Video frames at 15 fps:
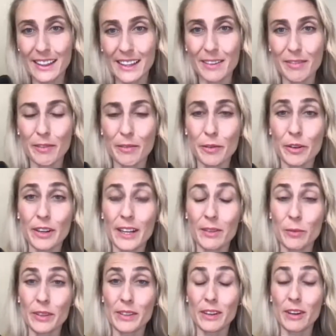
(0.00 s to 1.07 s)
I think we
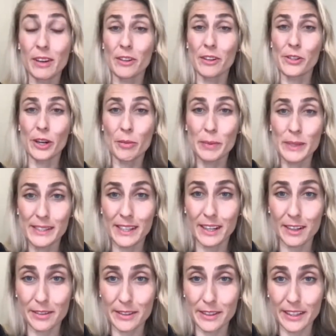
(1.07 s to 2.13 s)
forgot what our job is
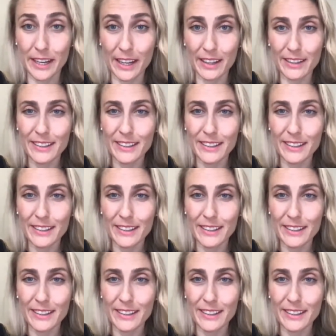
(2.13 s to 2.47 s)
here today.